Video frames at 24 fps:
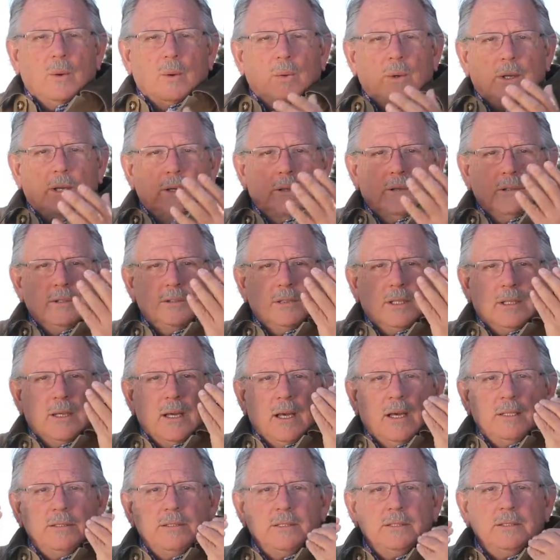We use the
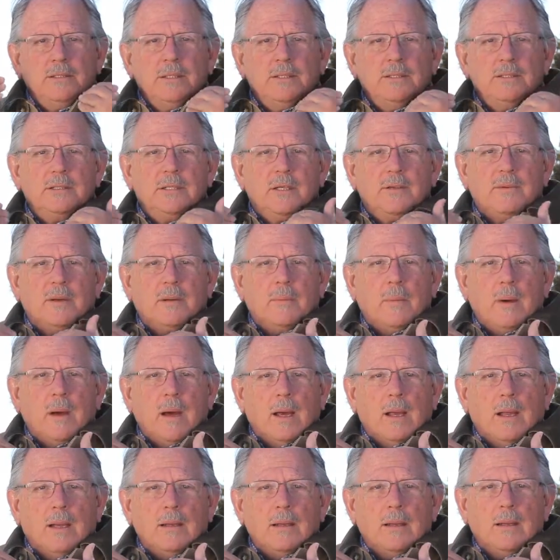consciousness of our
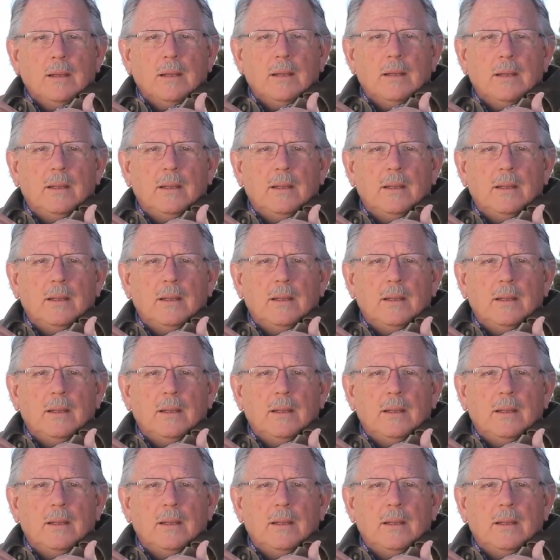mind